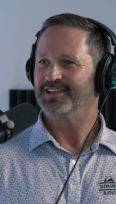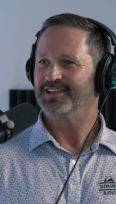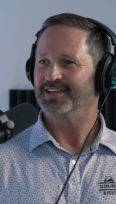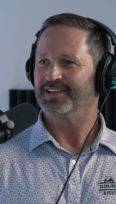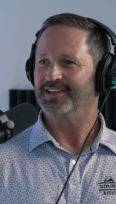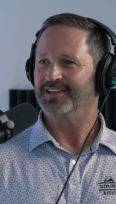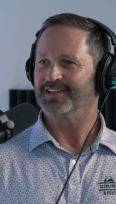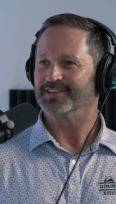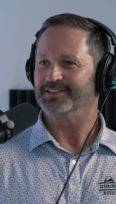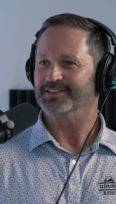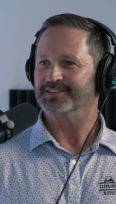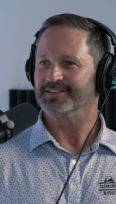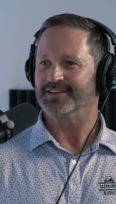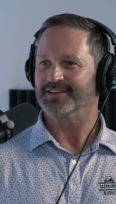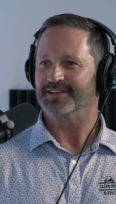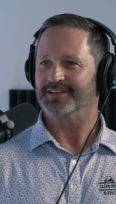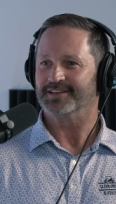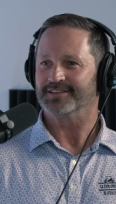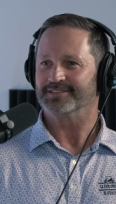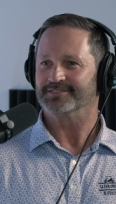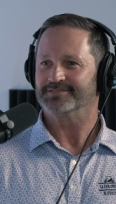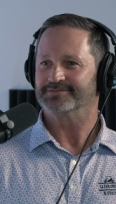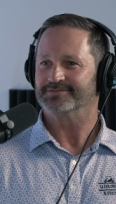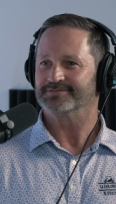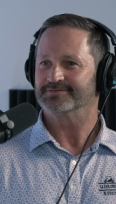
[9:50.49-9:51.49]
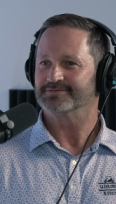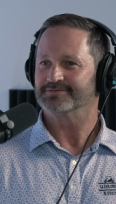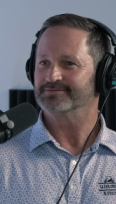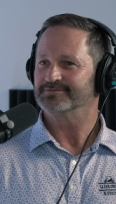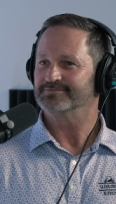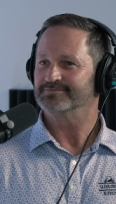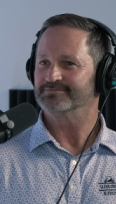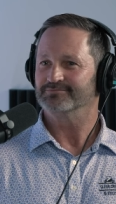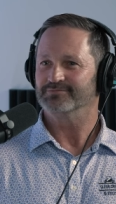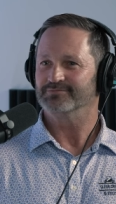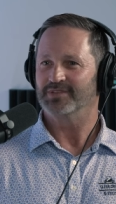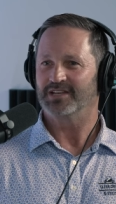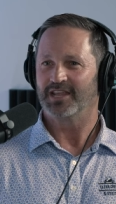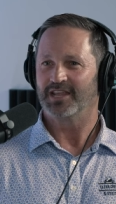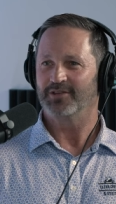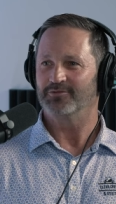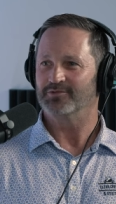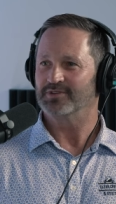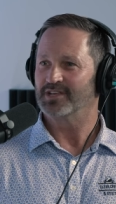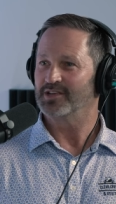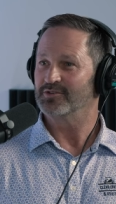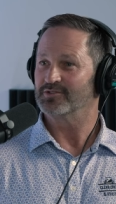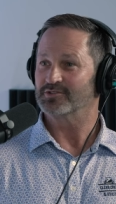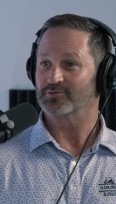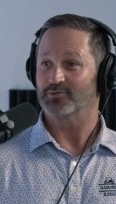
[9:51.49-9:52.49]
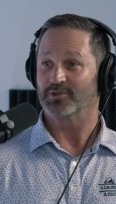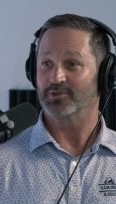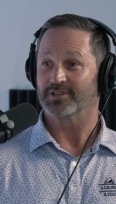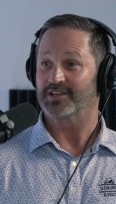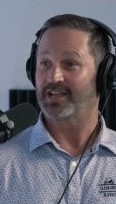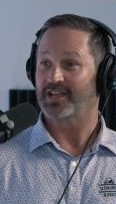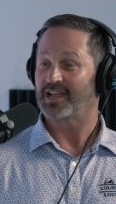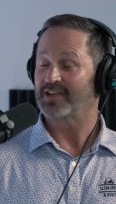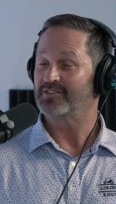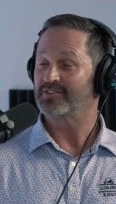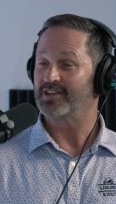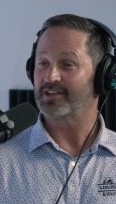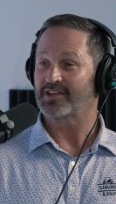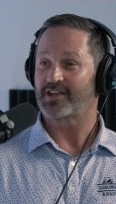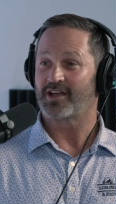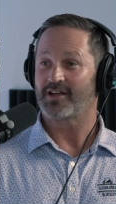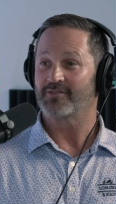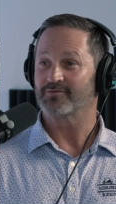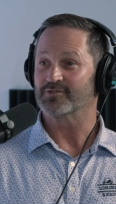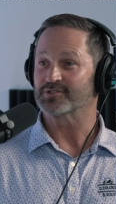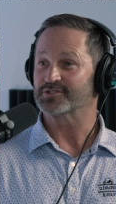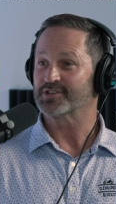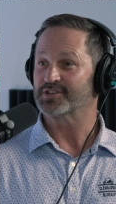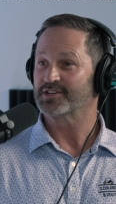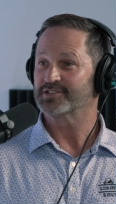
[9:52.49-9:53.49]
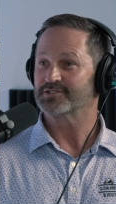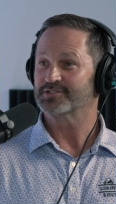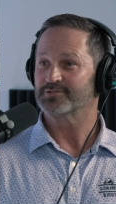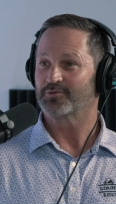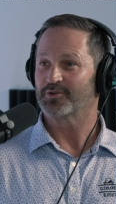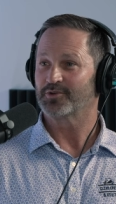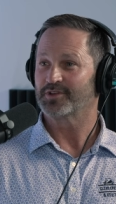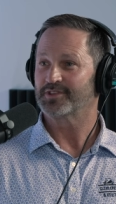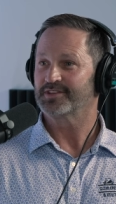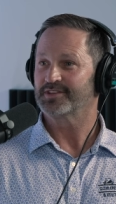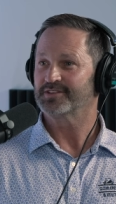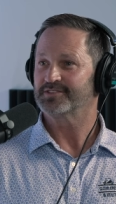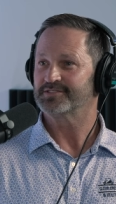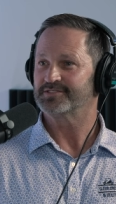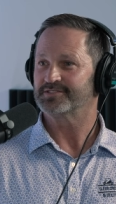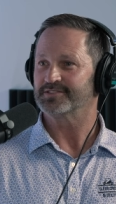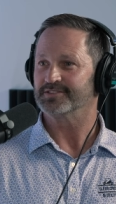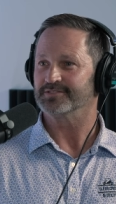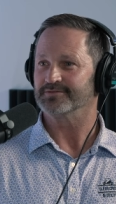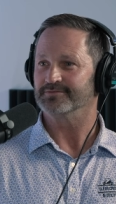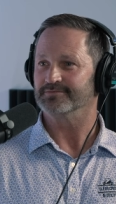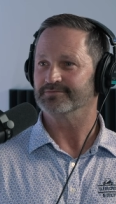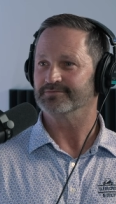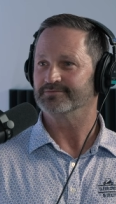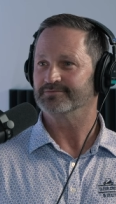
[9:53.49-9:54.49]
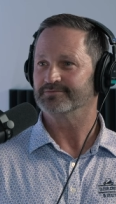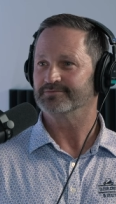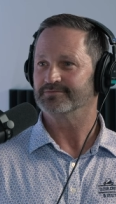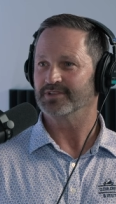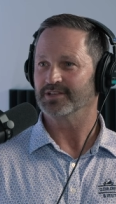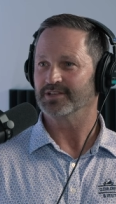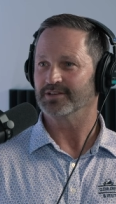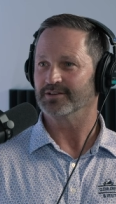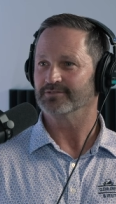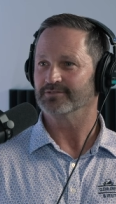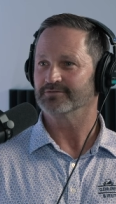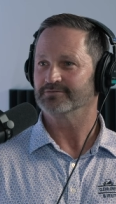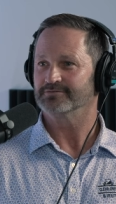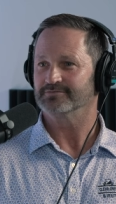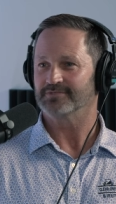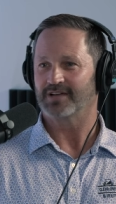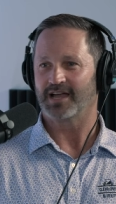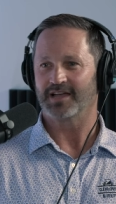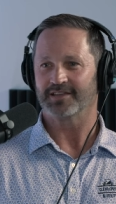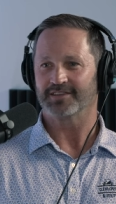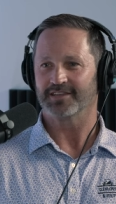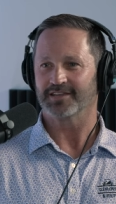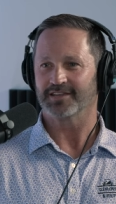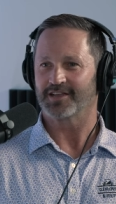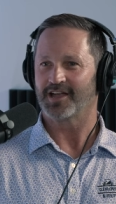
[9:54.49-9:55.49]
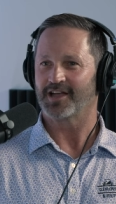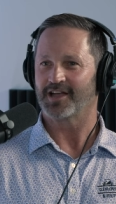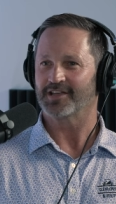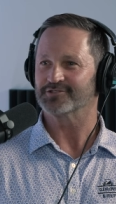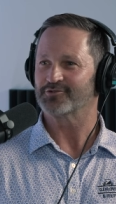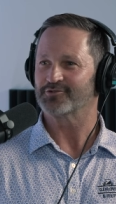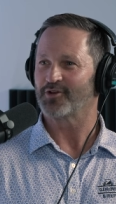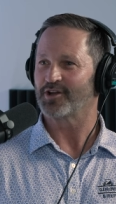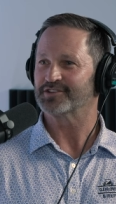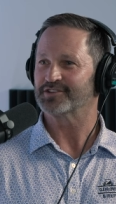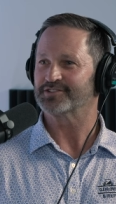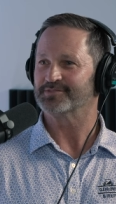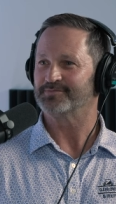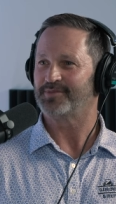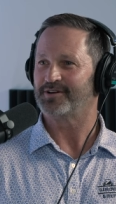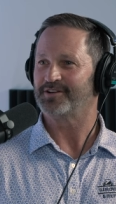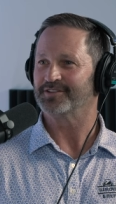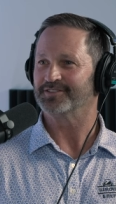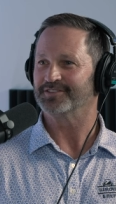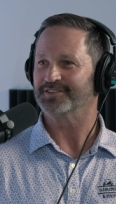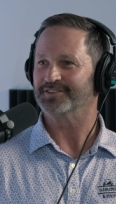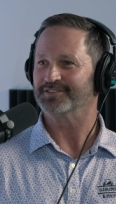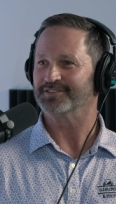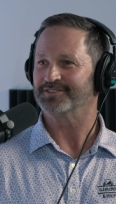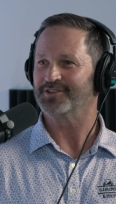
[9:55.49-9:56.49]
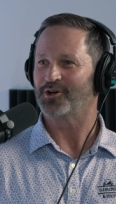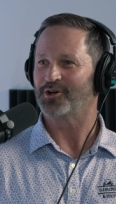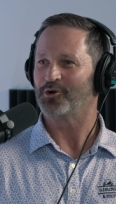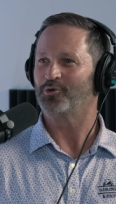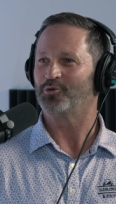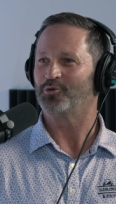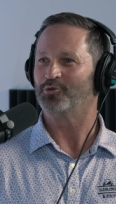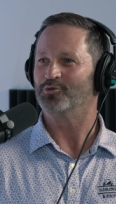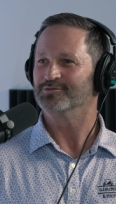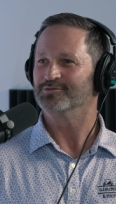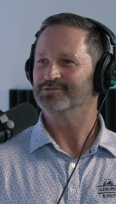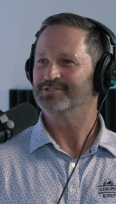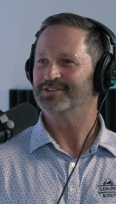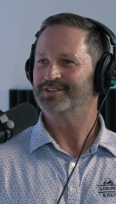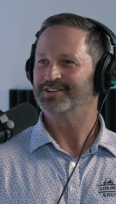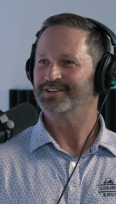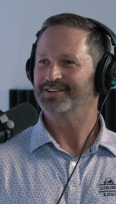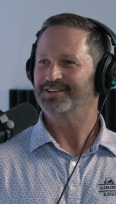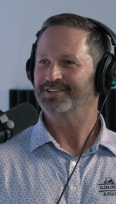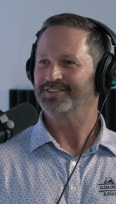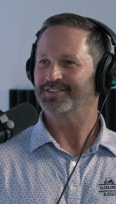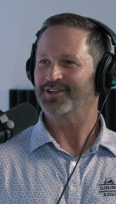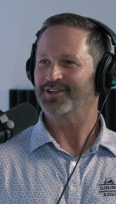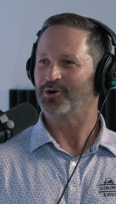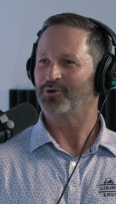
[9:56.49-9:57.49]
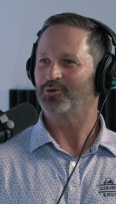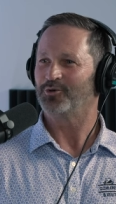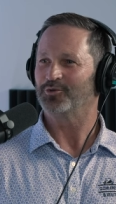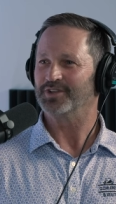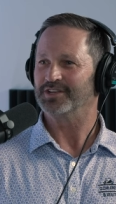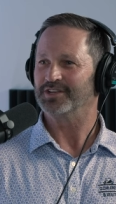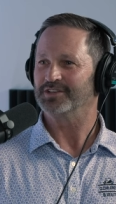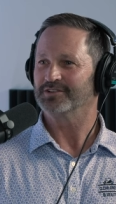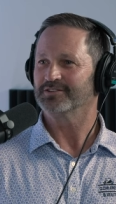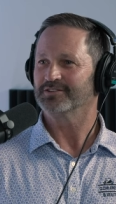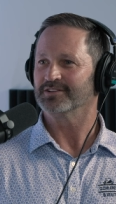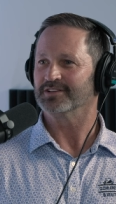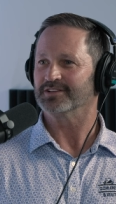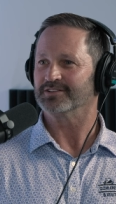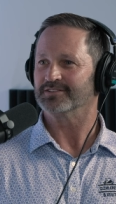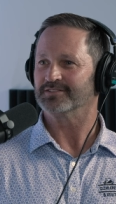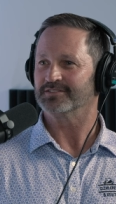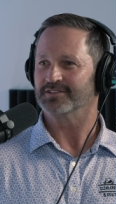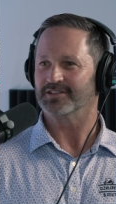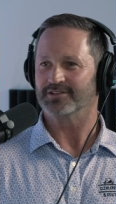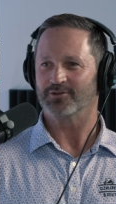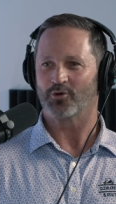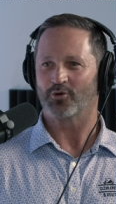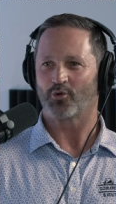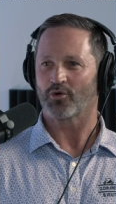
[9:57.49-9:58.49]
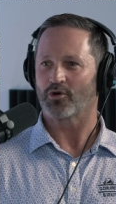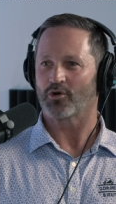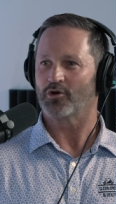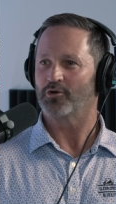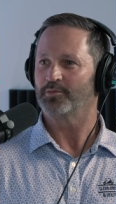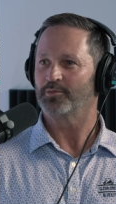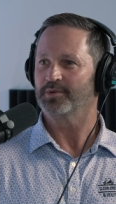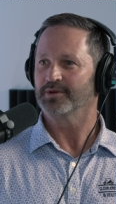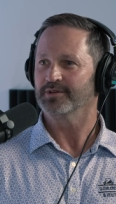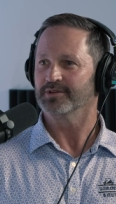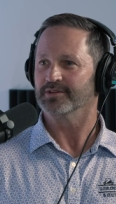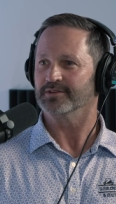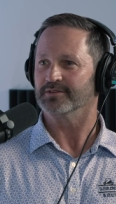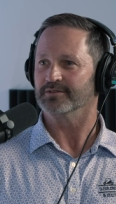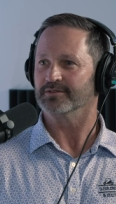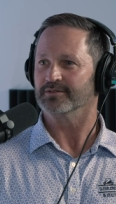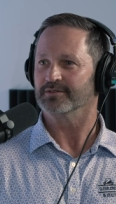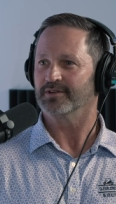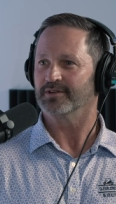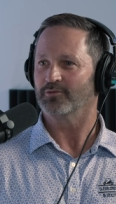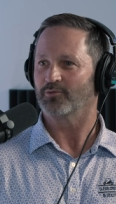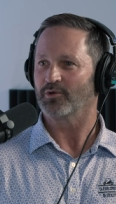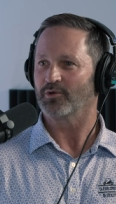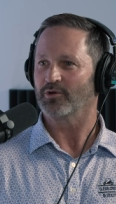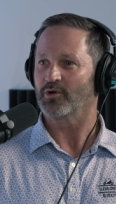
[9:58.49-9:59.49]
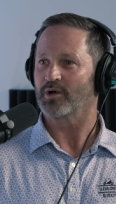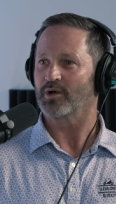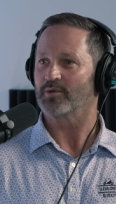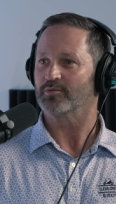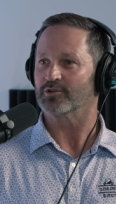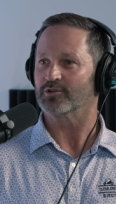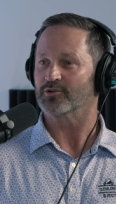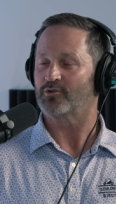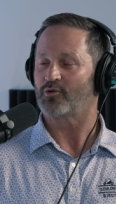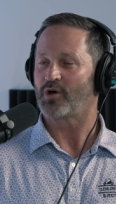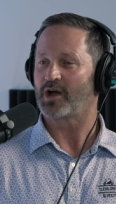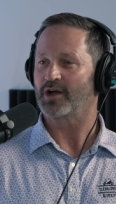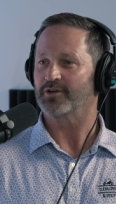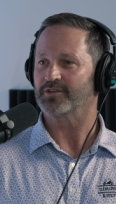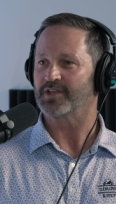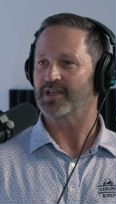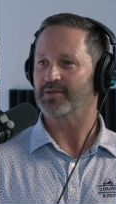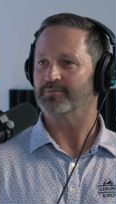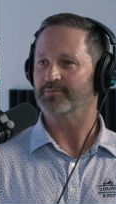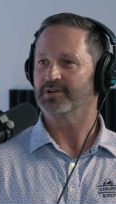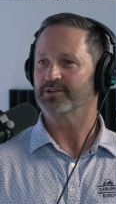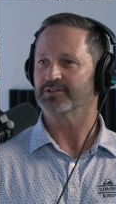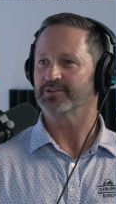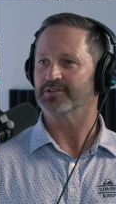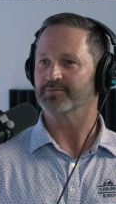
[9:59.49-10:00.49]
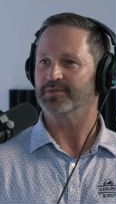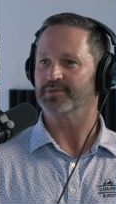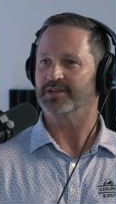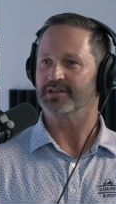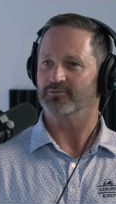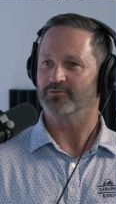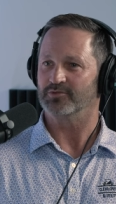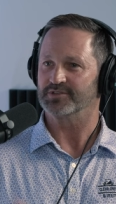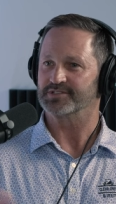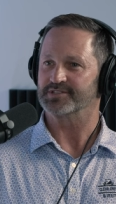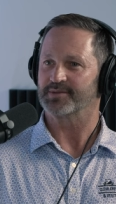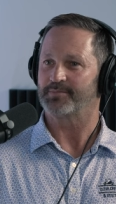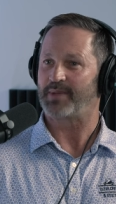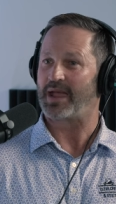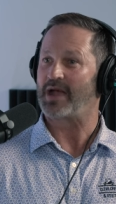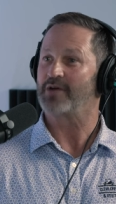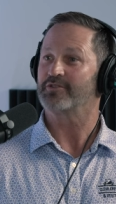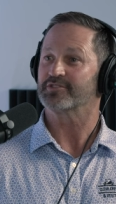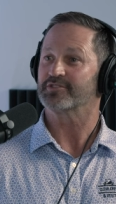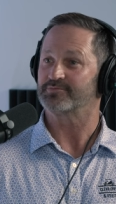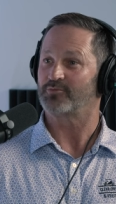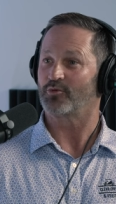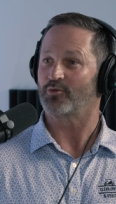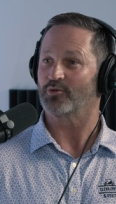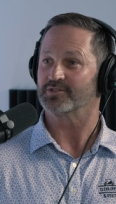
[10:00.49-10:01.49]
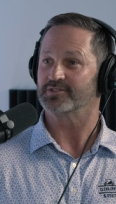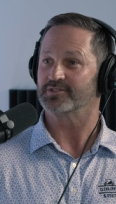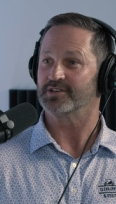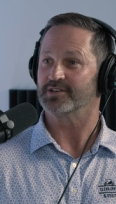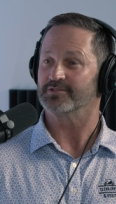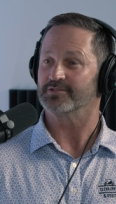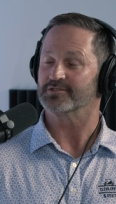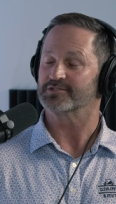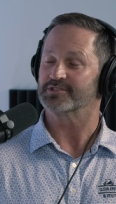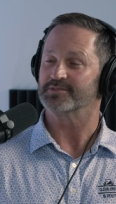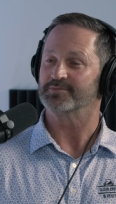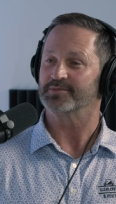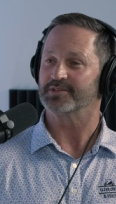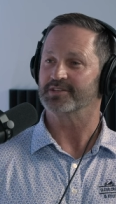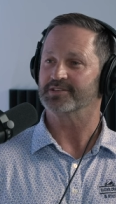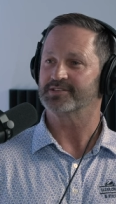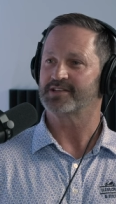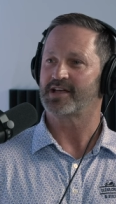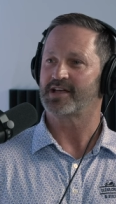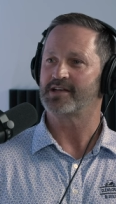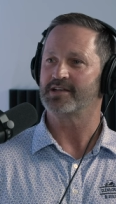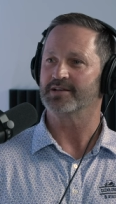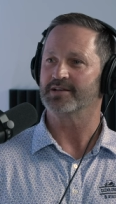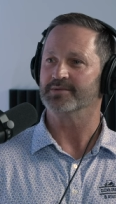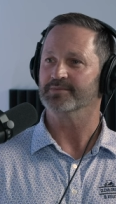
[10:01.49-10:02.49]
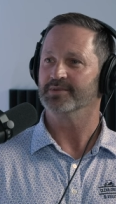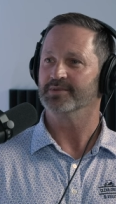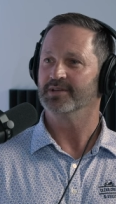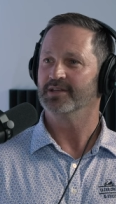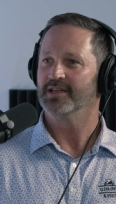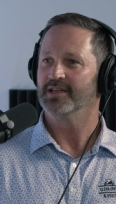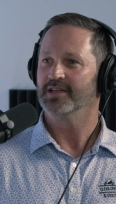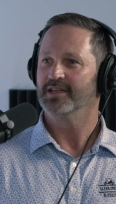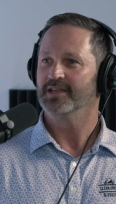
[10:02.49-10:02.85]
And uh, oh yeah, that's right. Yeah, he, he was willing to have that conversation with us, and you know, I think God's grace upon the the whole the whole deal. That the door opened, and, and we were able to acquire that building. But it was a power sports dealership at the time,